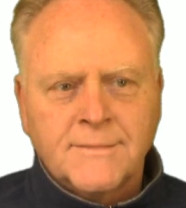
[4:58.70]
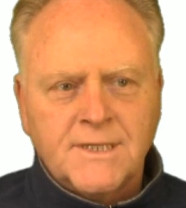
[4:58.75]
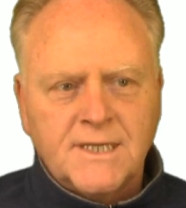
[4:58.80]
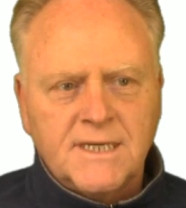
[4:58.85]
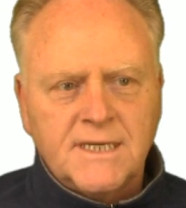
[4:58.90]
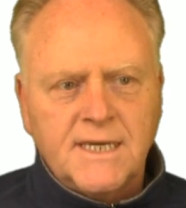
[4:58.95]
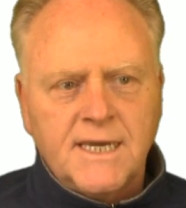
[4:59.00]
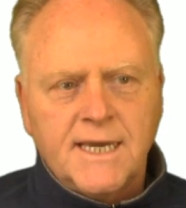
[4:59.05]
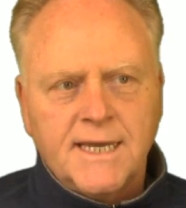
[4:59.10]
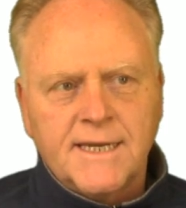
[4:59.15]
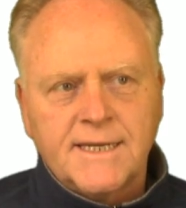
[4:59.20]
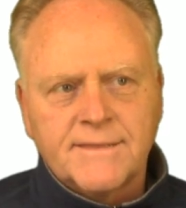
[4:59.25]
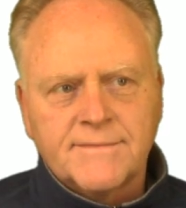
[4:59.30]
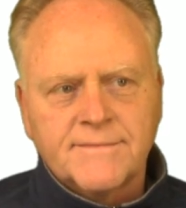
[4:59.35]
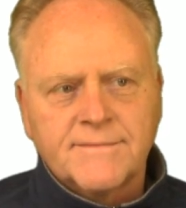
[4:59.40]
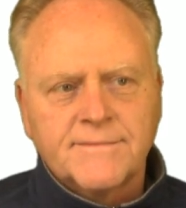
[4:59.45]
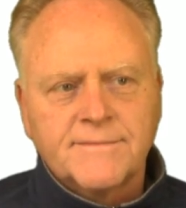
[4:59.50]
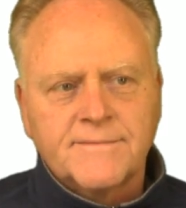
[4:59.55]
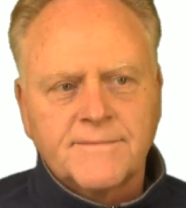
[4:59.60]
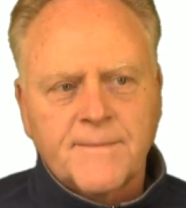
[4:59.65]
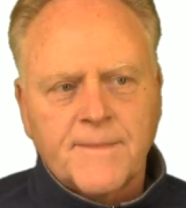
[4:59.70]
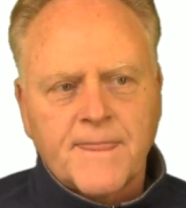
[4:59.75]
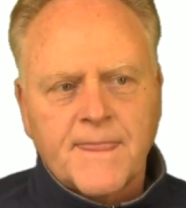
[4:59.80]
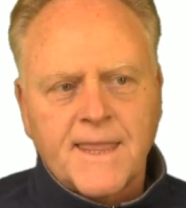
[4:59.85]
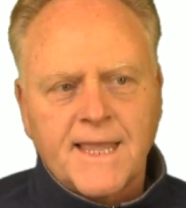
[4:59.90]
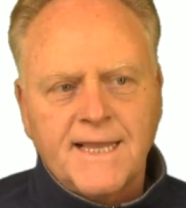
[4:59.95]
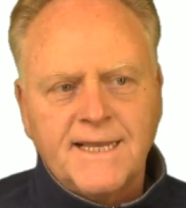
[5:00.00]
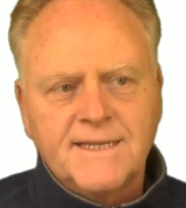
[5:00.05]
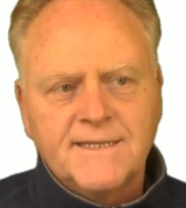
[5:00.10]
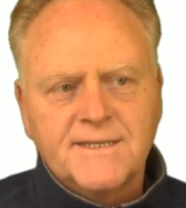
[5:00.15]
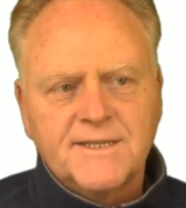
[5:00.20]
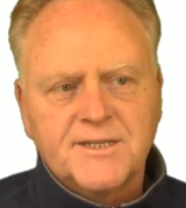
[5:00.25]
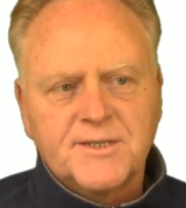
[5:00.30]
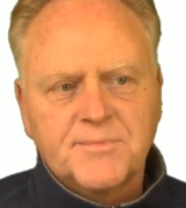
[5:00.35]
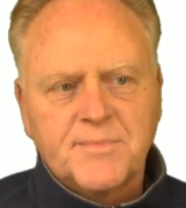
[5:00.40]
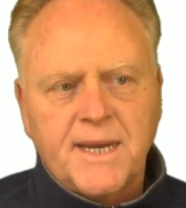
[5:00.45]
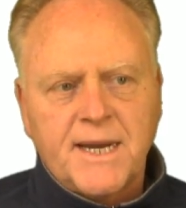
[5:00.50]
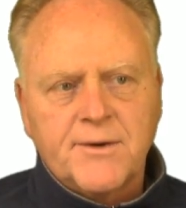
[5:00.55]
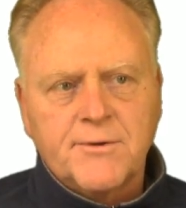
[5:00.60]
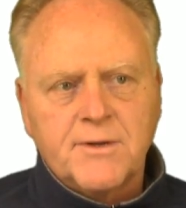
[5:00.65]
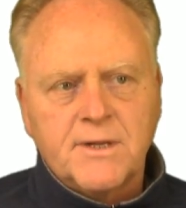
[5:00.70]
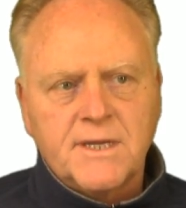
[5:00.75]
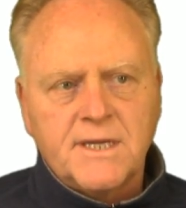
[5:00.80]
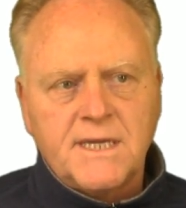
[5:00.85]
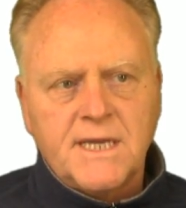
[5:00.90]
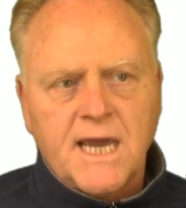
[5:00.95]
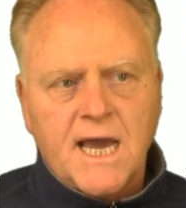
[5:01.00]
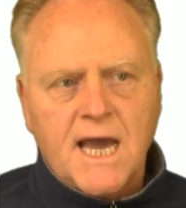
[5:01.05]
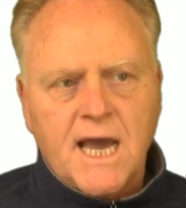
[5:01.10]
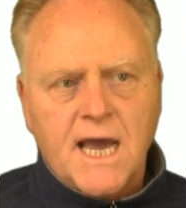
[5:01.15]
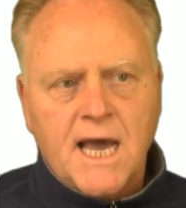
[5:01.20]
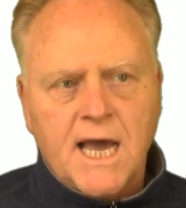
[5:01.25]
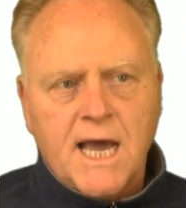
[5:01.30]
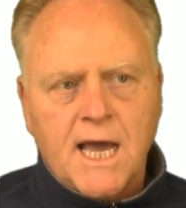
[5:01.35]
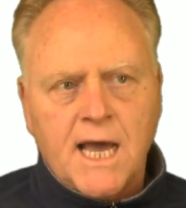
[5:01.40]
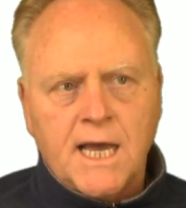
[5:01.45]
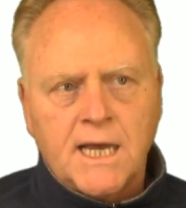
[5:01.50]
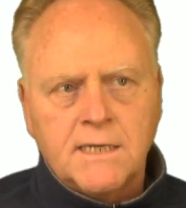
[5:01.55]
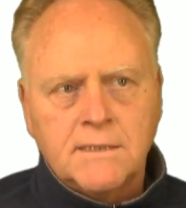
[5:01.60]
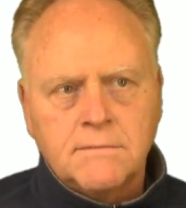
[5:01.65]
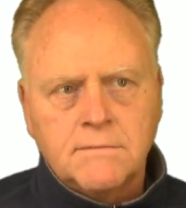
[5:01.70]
You get it? Is the spiral Ya?